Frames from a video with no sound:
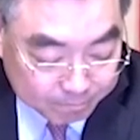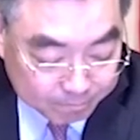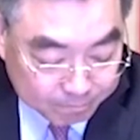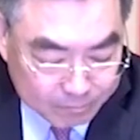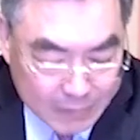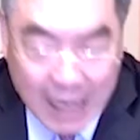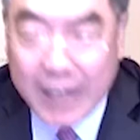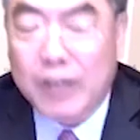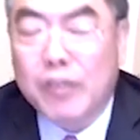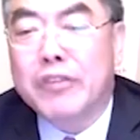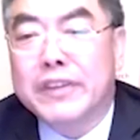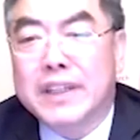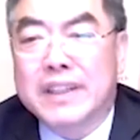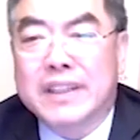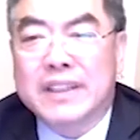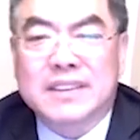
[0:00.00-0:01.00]
I don't
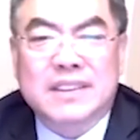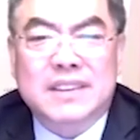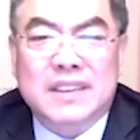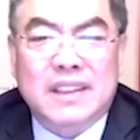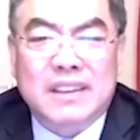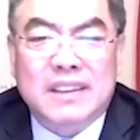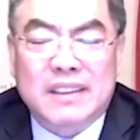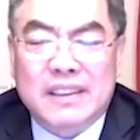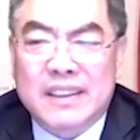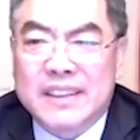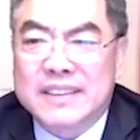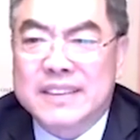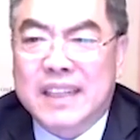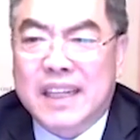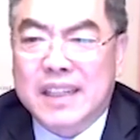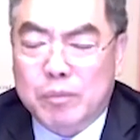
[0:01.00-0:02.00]
think it's
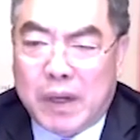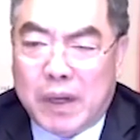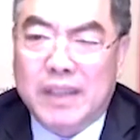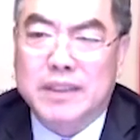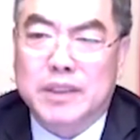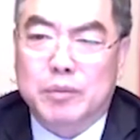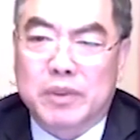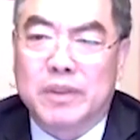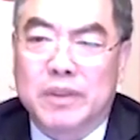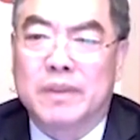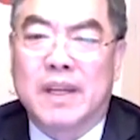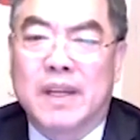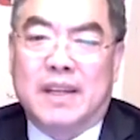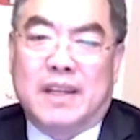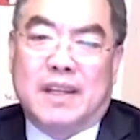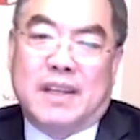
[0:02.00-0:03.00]
possible.
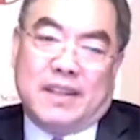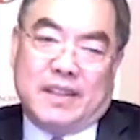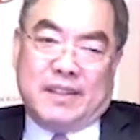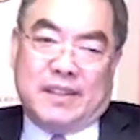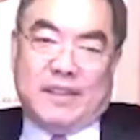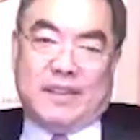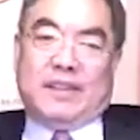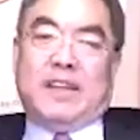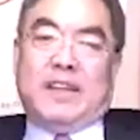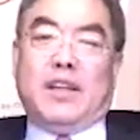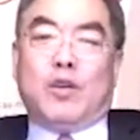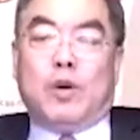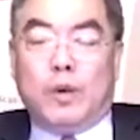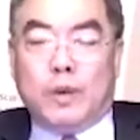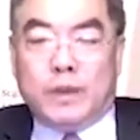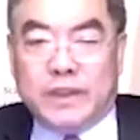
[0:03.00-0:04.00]
In
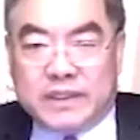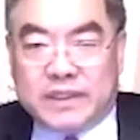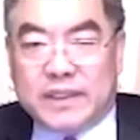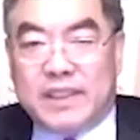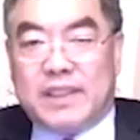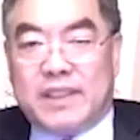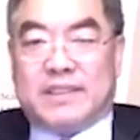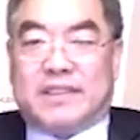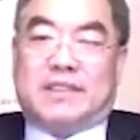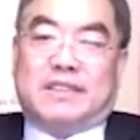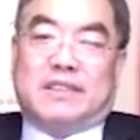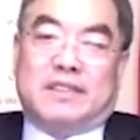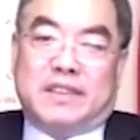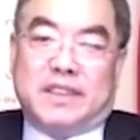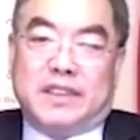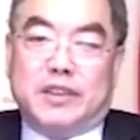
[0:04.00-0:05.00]
all these years
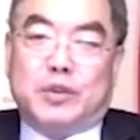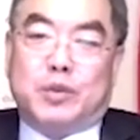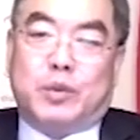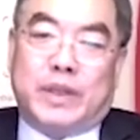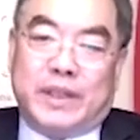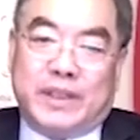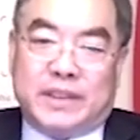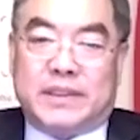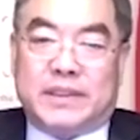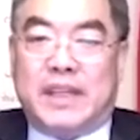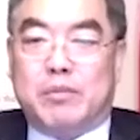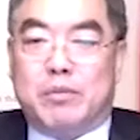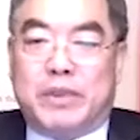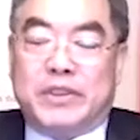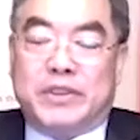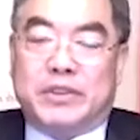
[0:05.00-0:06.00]
since we
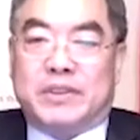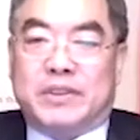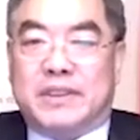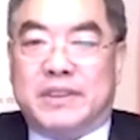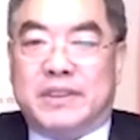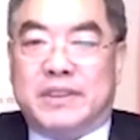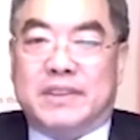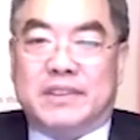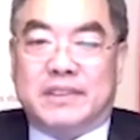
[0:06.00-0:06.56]
established the